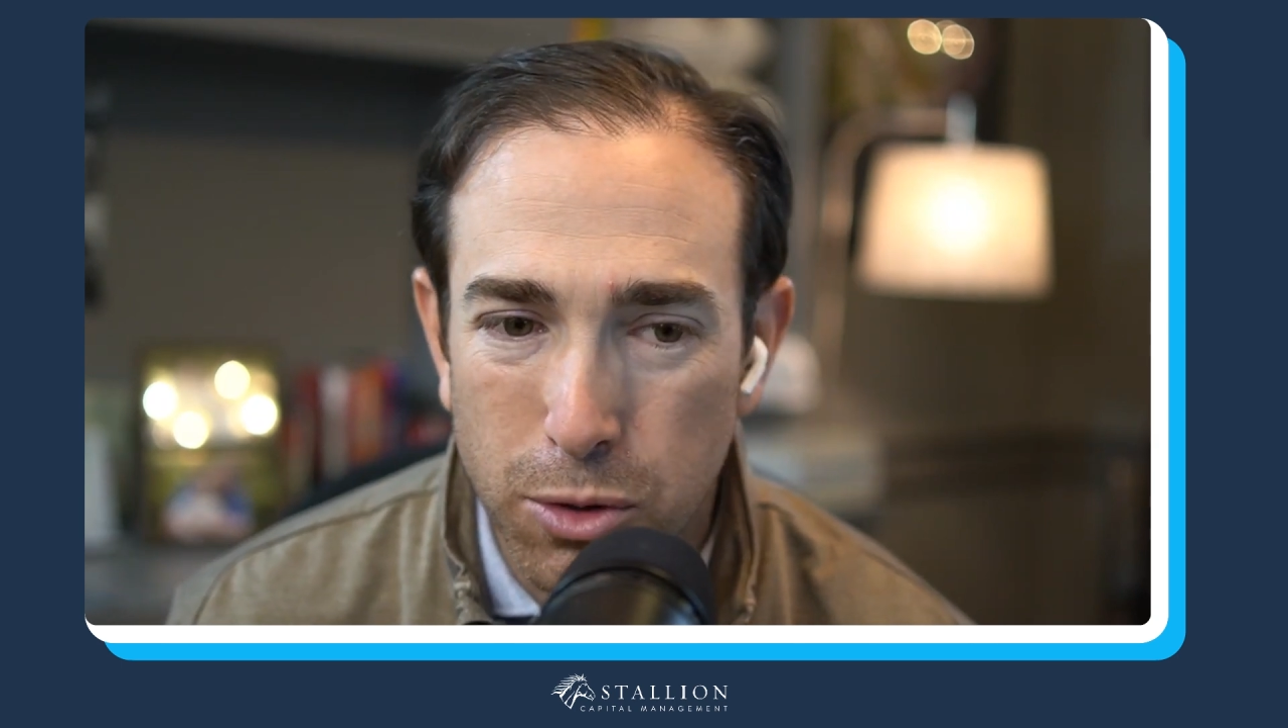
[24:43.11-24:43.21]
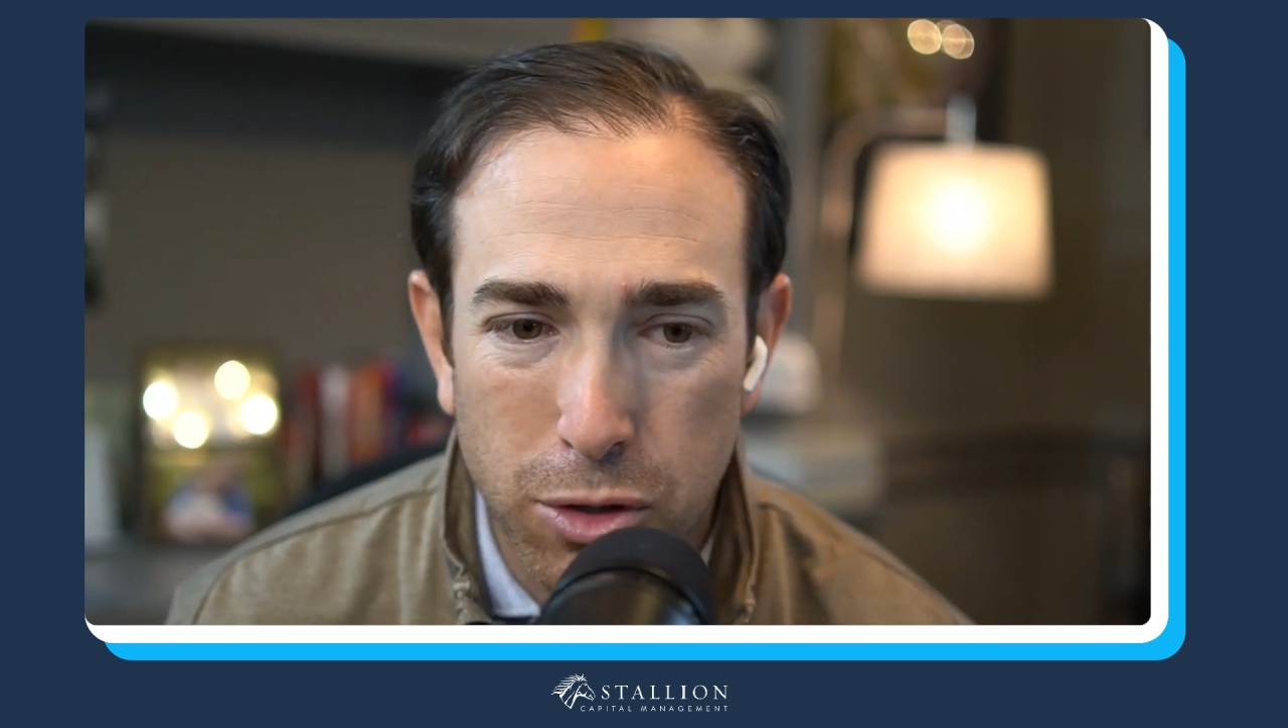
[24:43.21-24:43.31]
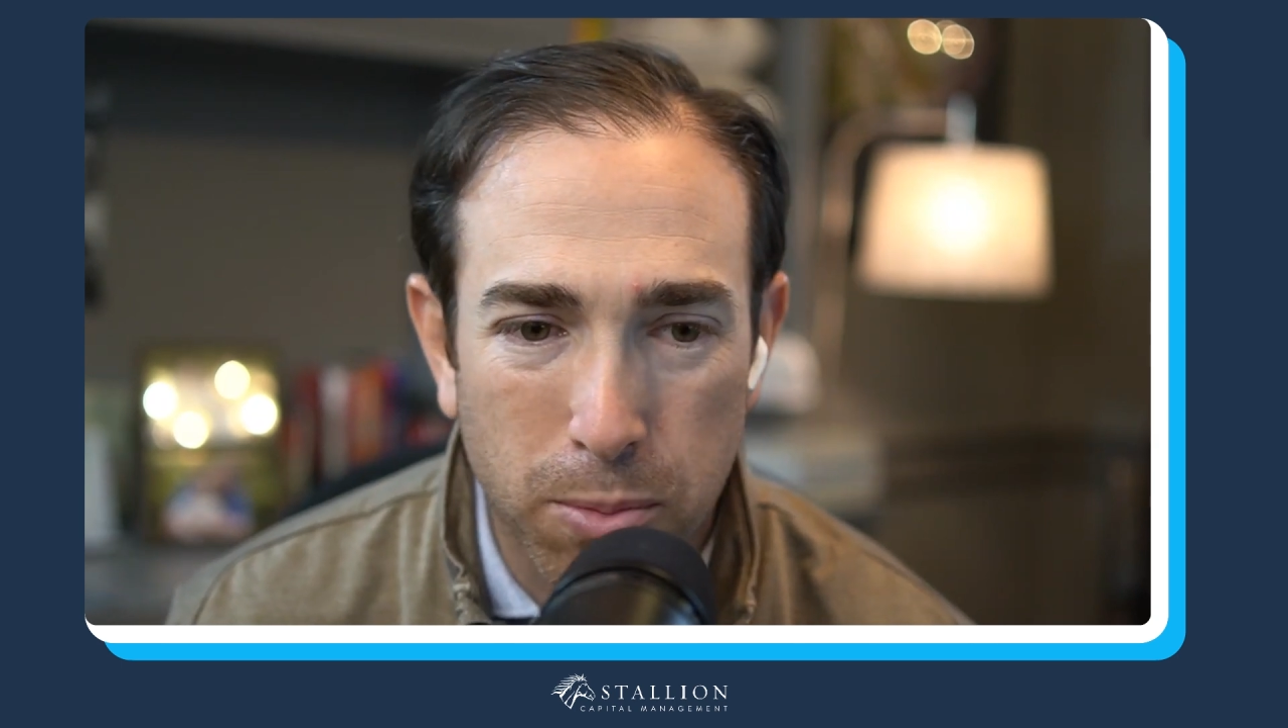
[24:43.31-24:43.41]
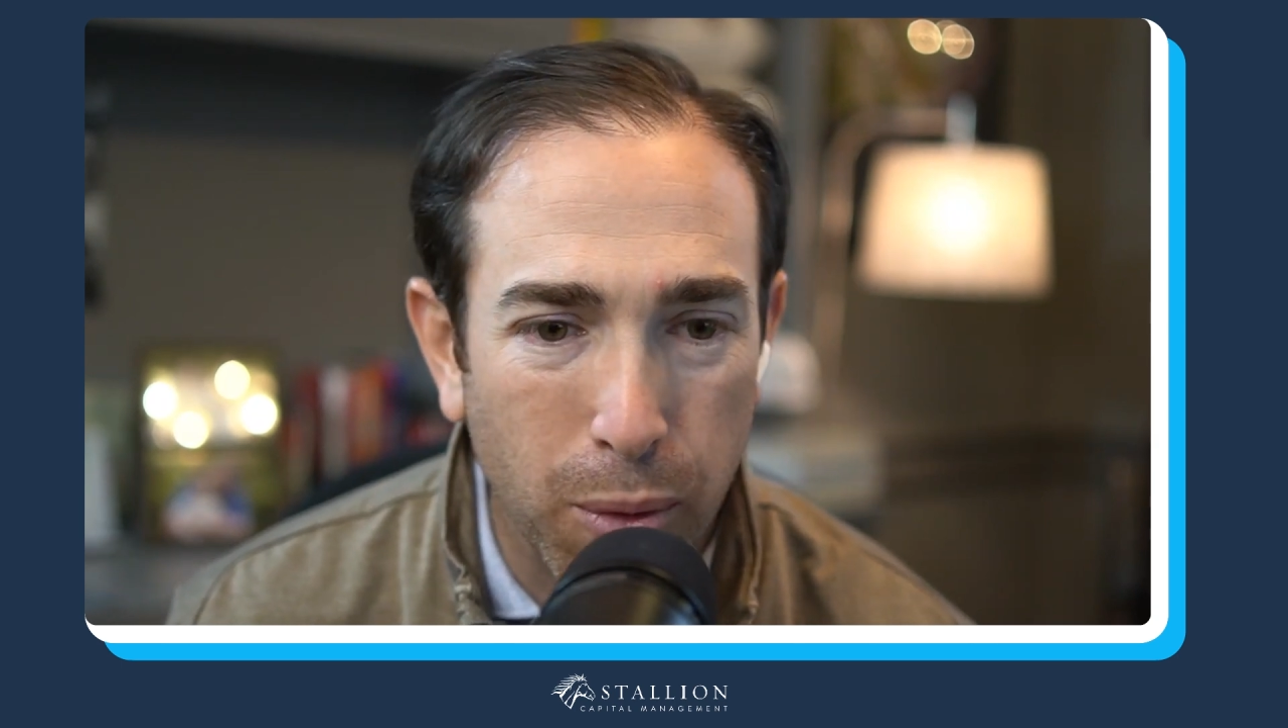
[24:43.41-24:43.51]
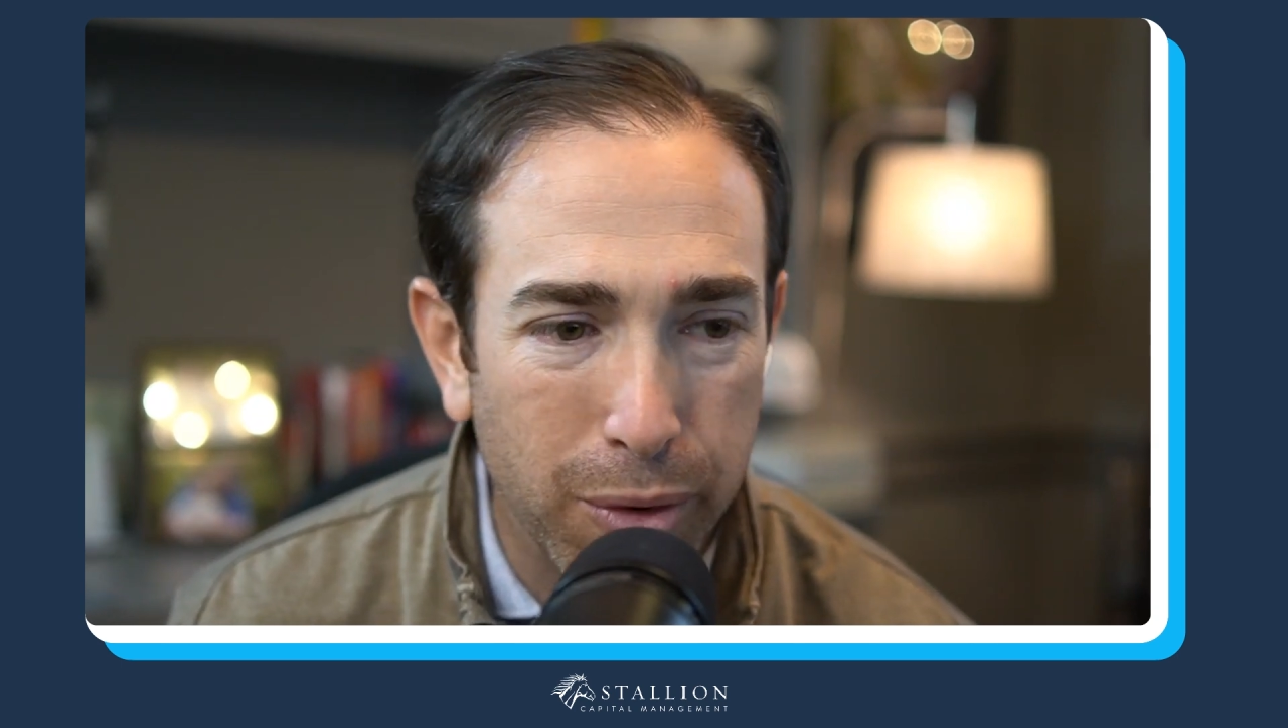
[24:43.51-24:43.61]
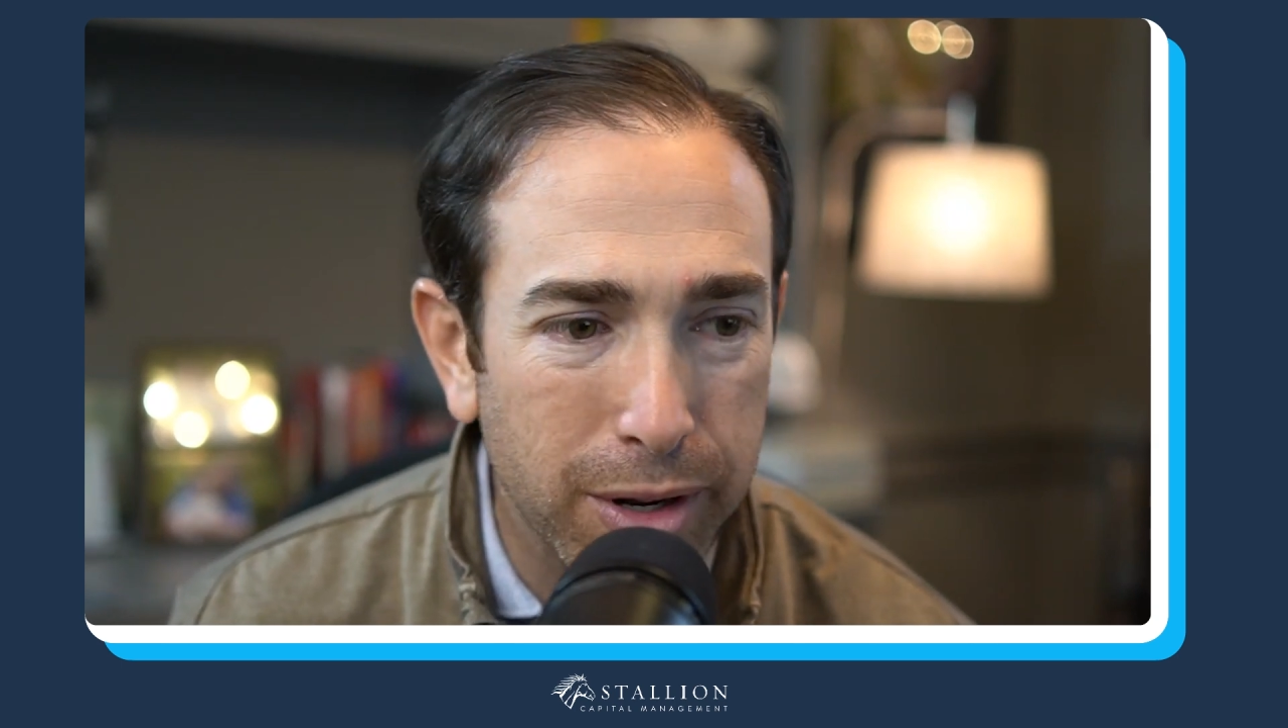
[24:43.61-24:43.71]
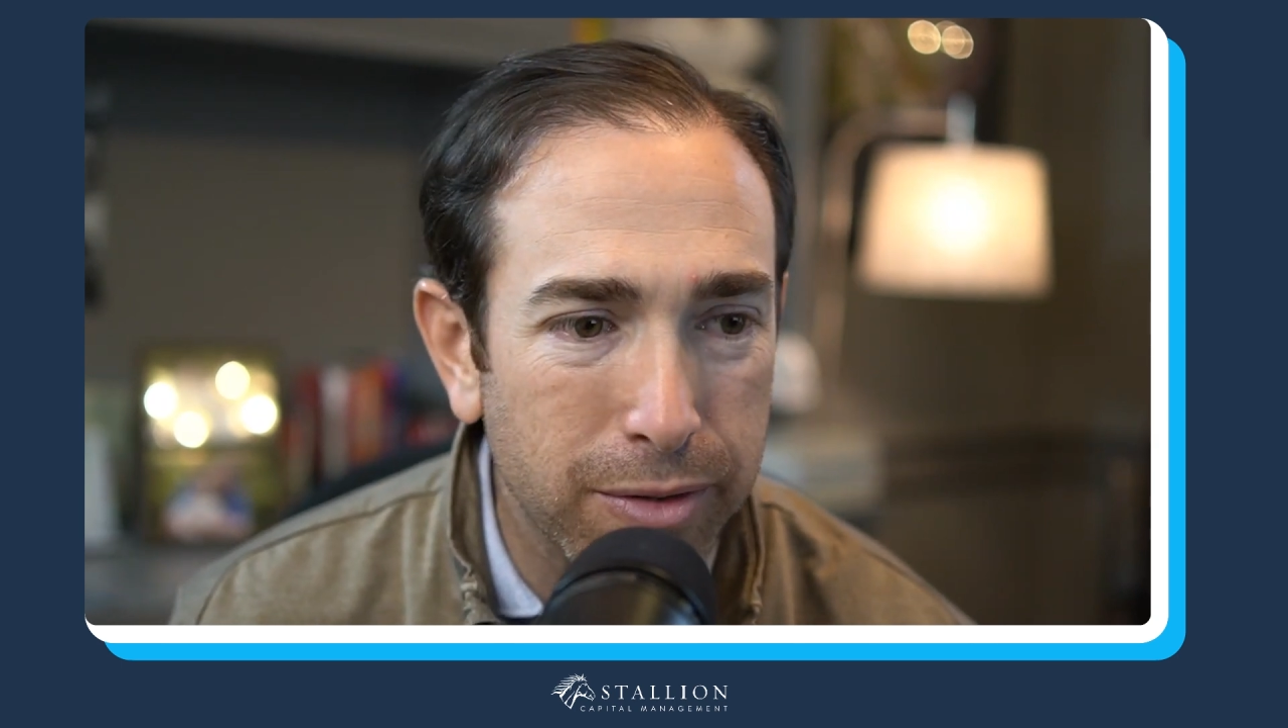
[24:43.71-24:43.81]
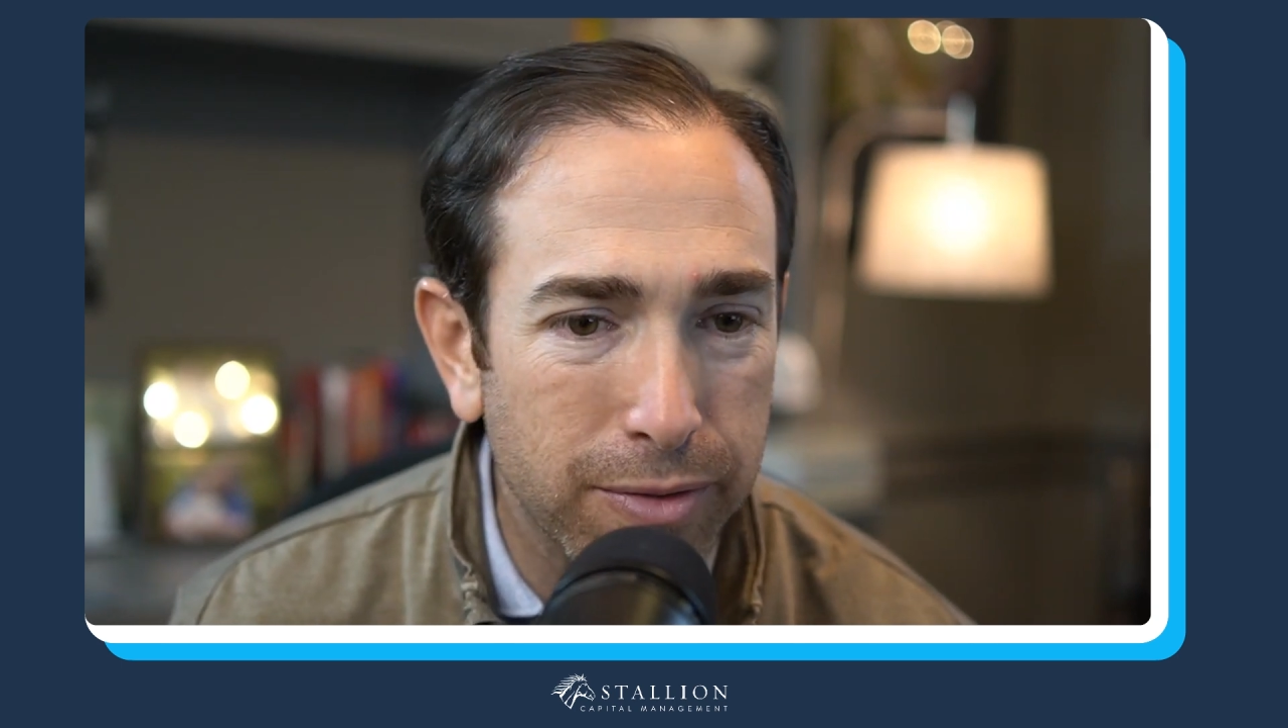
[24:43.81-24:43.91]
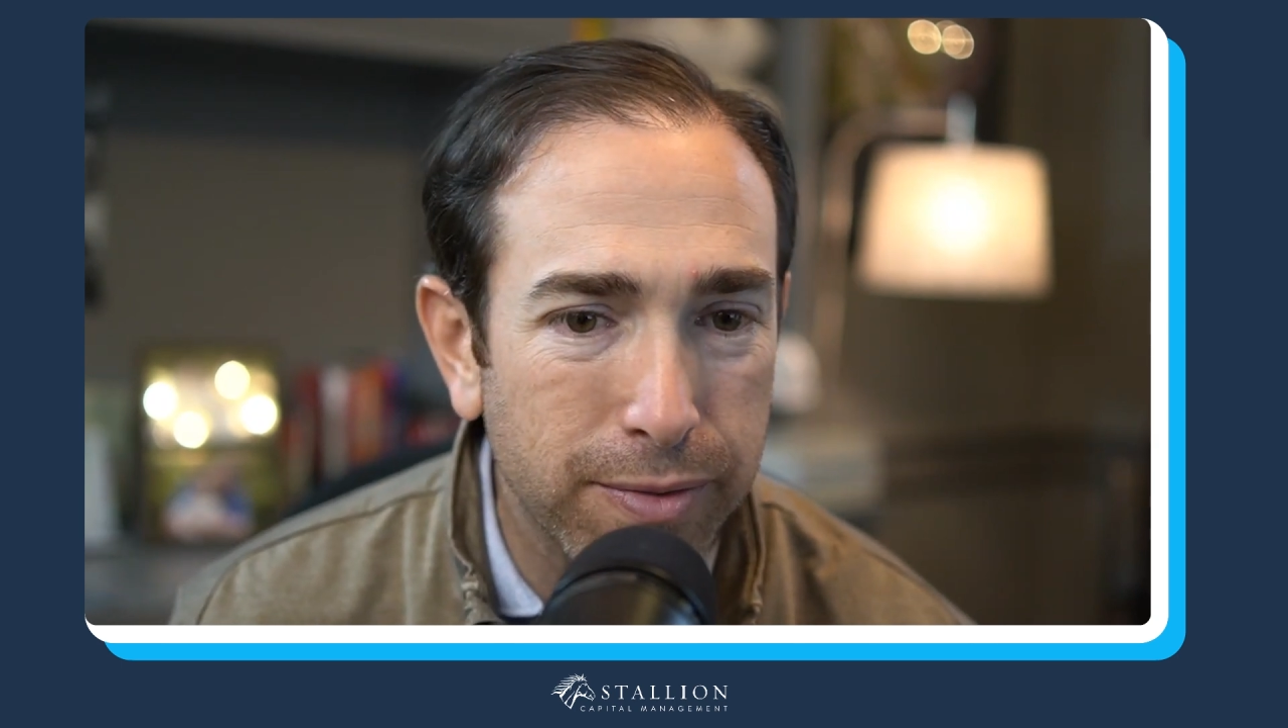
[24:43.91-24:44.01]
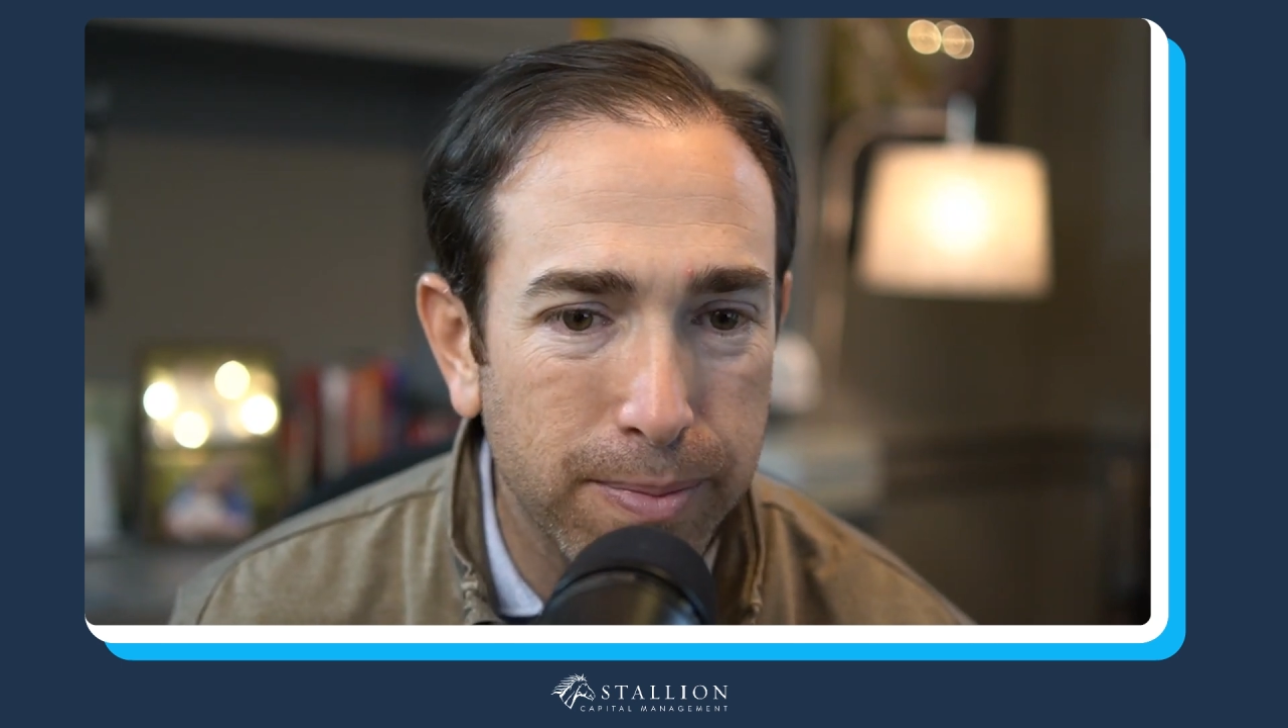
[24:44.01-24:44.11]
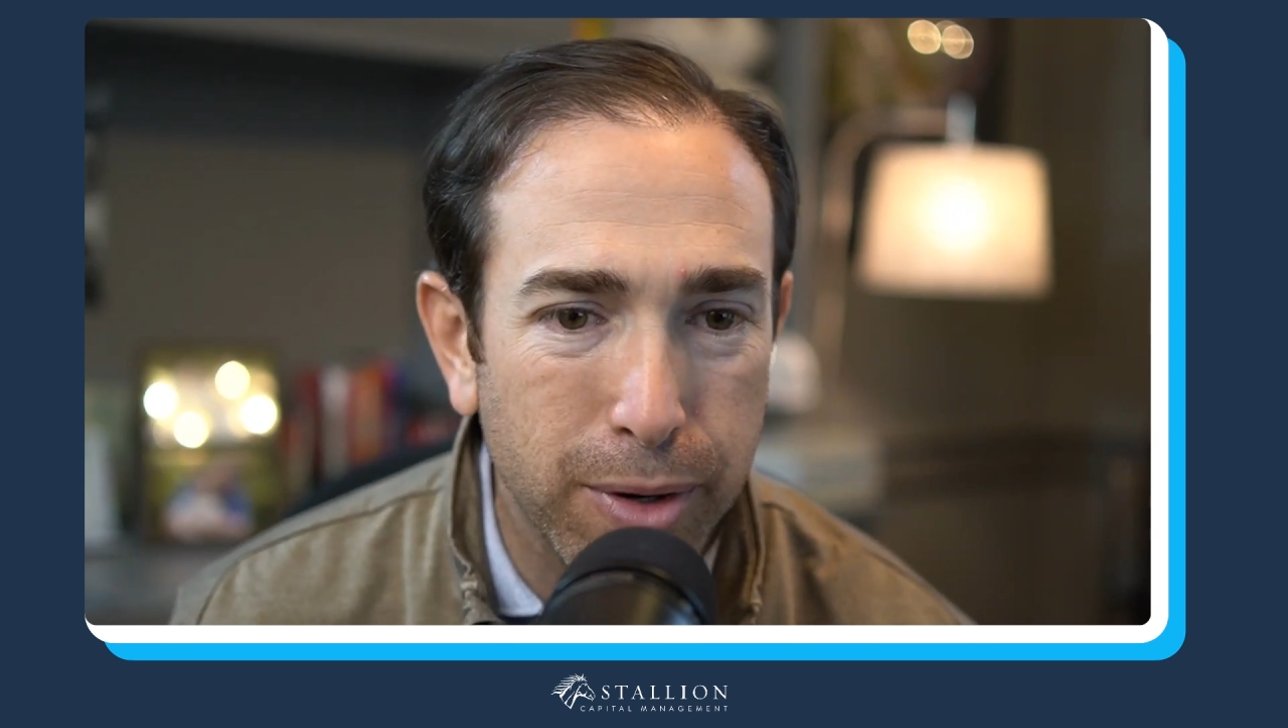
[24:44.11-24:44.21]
supportive.